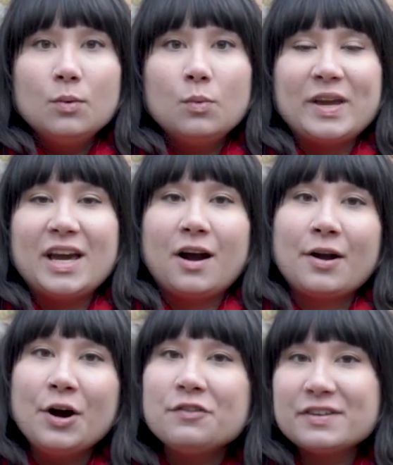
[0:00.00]
We are
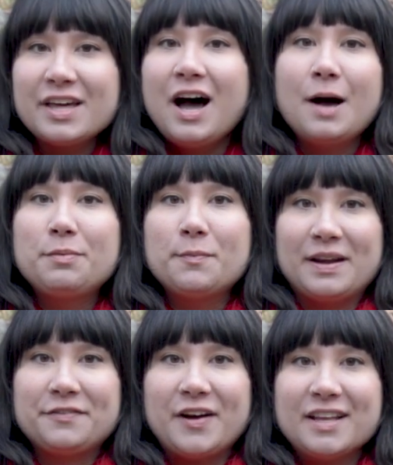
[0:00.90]
over the hump,
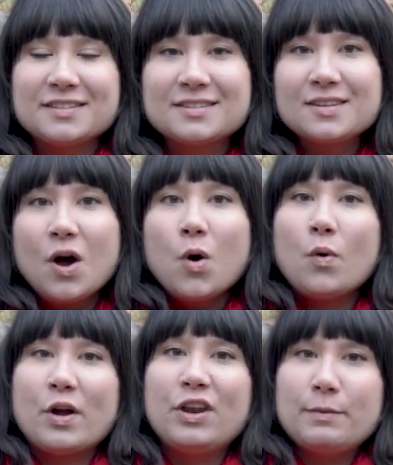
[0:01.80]
my friends.
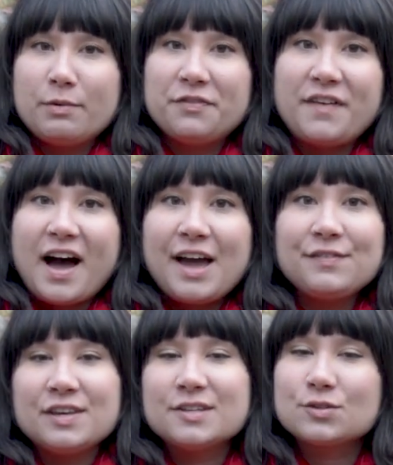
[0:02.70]
Oil number
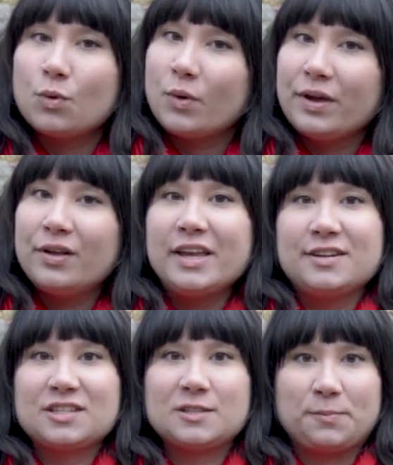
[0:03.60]
5 is oil
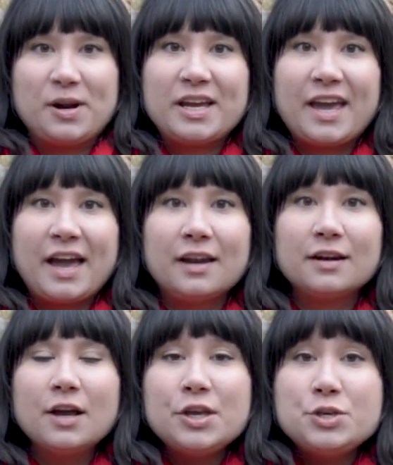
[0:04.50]
in a spray
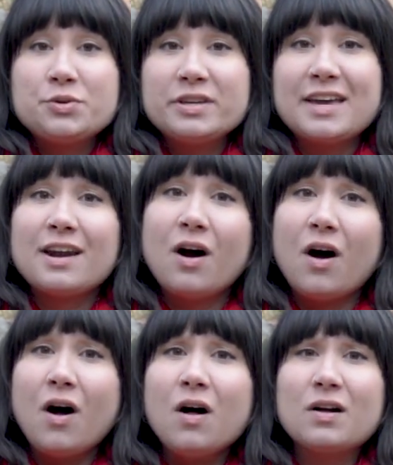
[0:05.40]
can. You can get
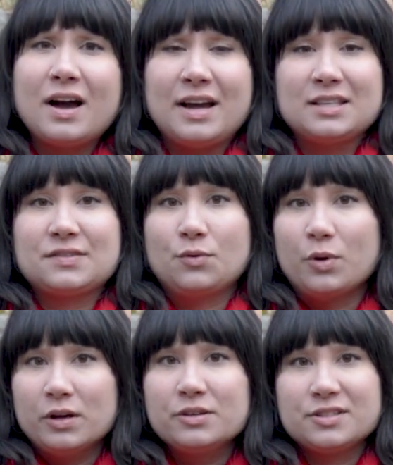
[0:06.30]
all kinds of
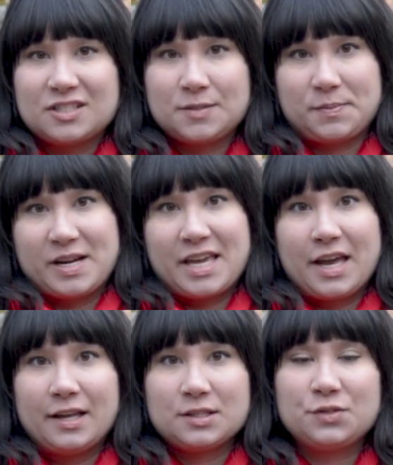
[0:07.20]
oils in spray
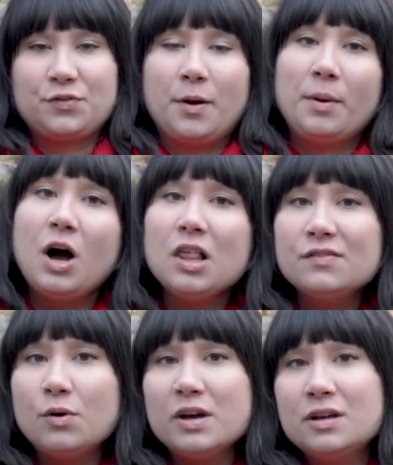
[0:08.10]
cans, from
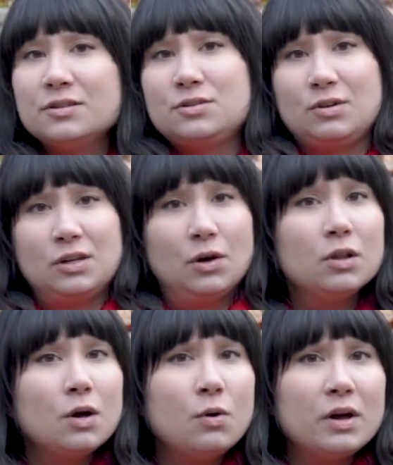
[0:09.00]
olive oil to
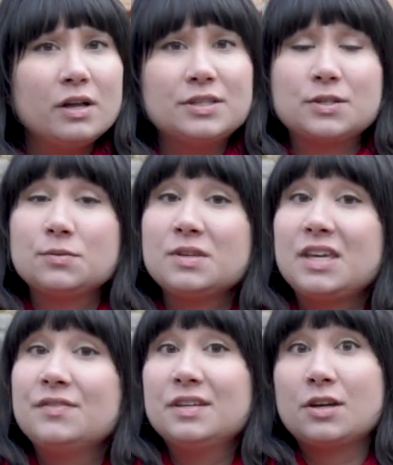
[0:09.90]
canola oil to
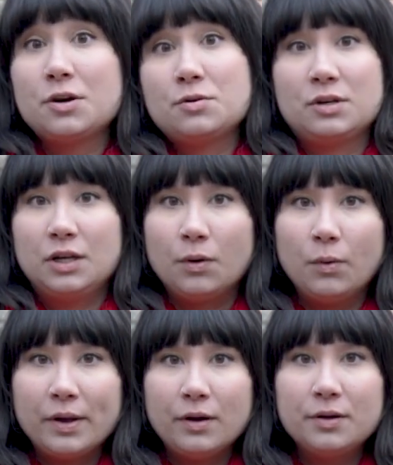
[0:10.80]
even coconut
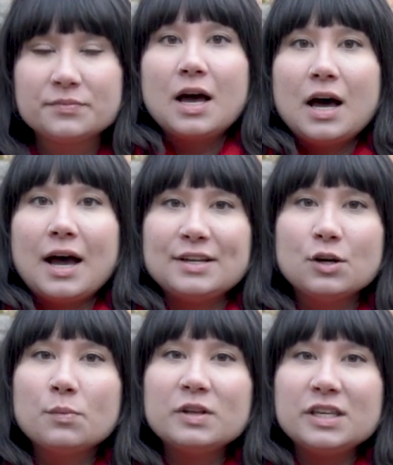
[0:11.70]
oil. I
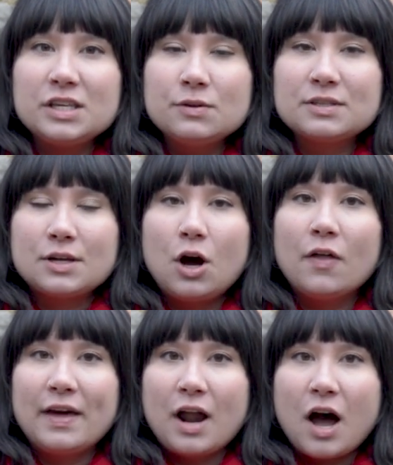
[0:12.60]
don't really use it
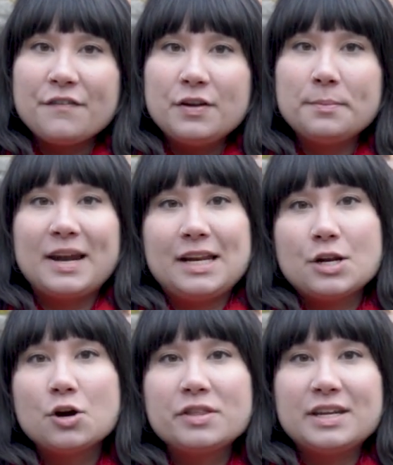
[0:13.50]
all that often, but I
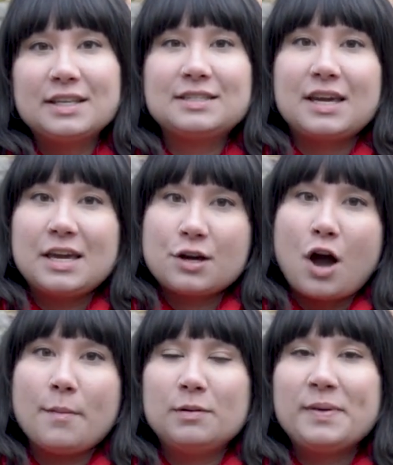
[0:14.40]
know that it's a
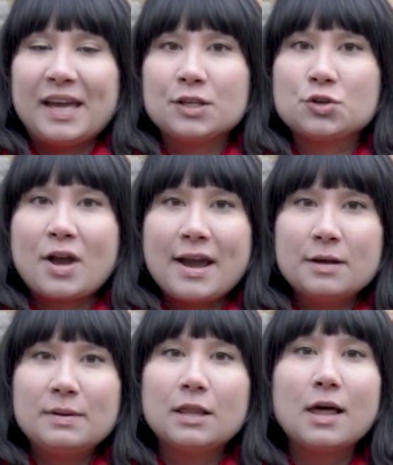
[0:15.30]
common pantry
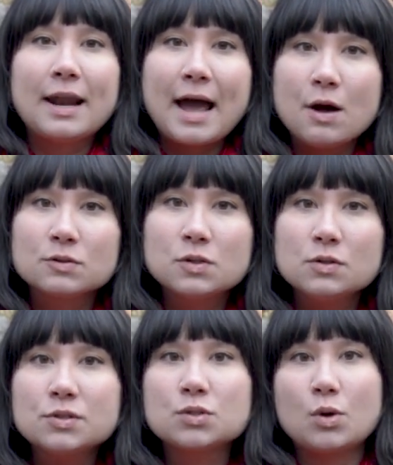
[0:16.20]
item in a lot of
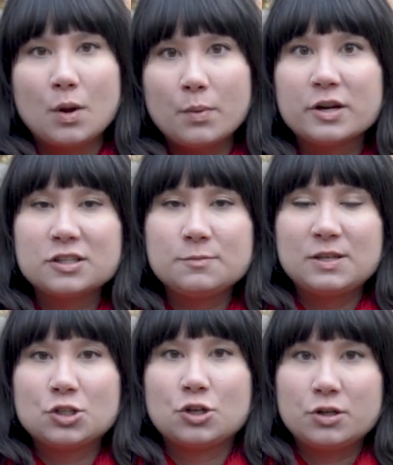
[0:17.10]
households, so I wanted to
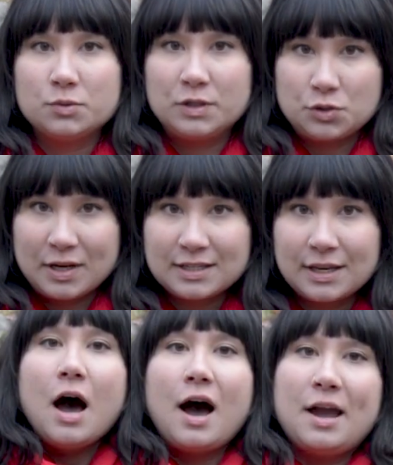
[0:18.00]
be sure to address
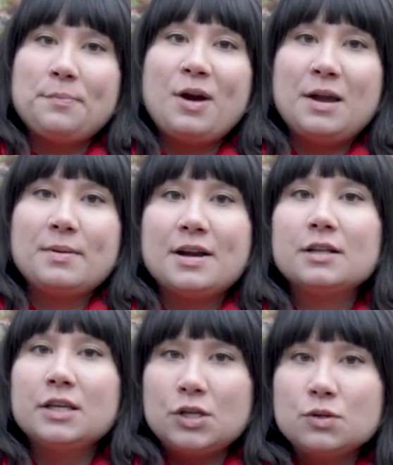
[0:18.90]
it. I
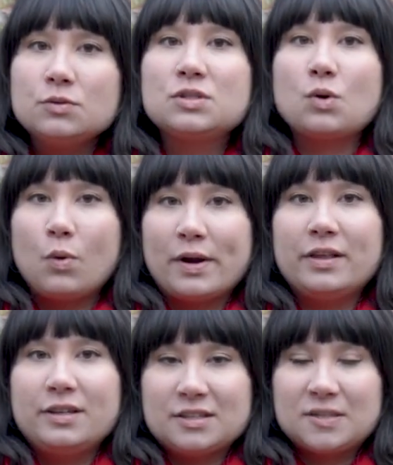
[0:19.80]
primarily use
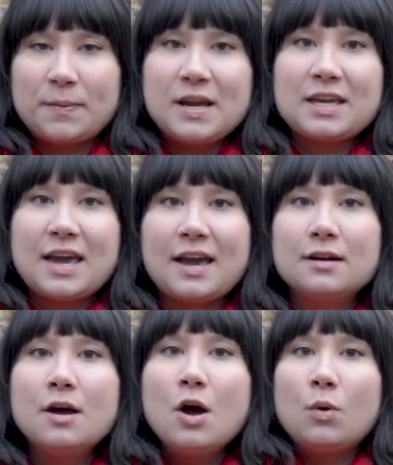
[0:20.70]
oil in a spray
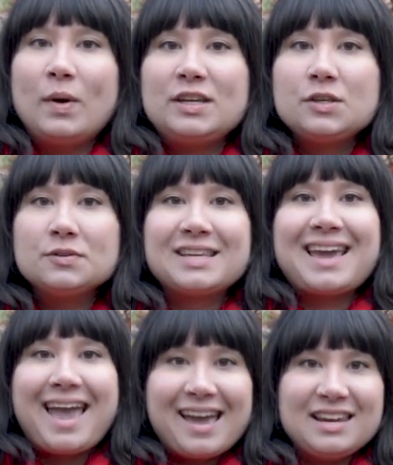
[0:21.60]
can when
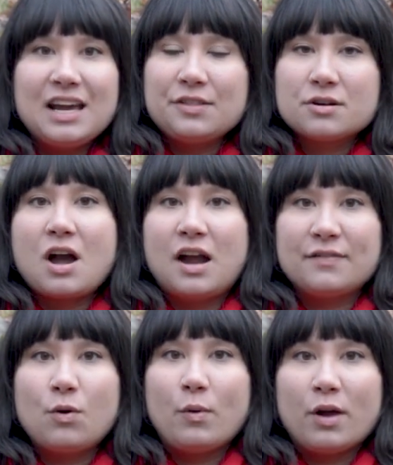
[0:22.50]
using any other
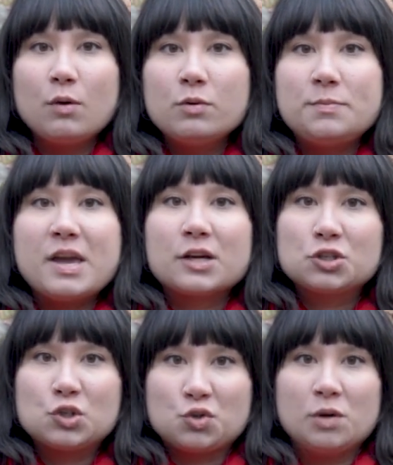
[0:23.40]
kind of oil would be
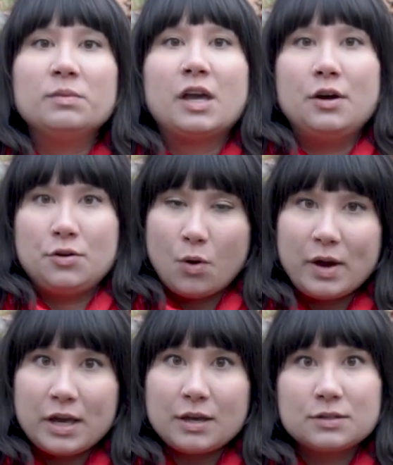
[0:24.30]
extremely
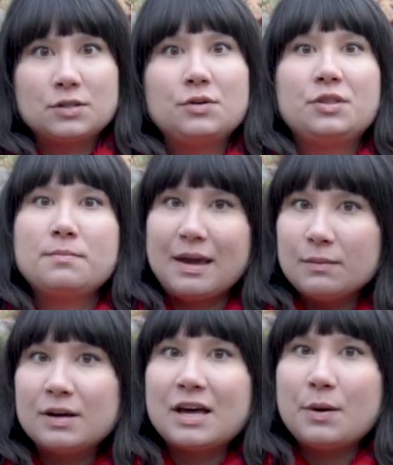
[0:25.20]
annoying. So the
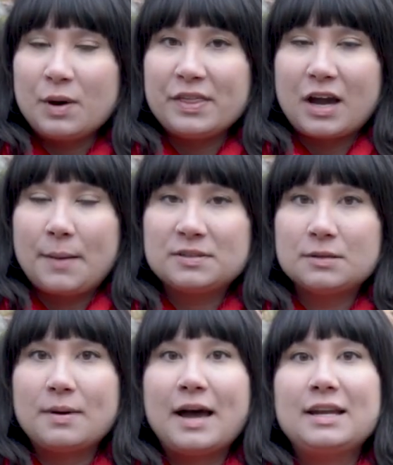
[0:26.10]
main one that comes
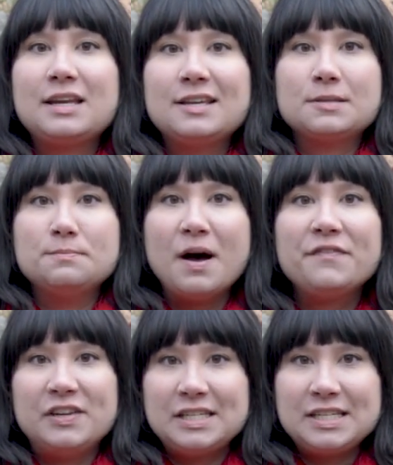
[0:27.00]
to mind is muffin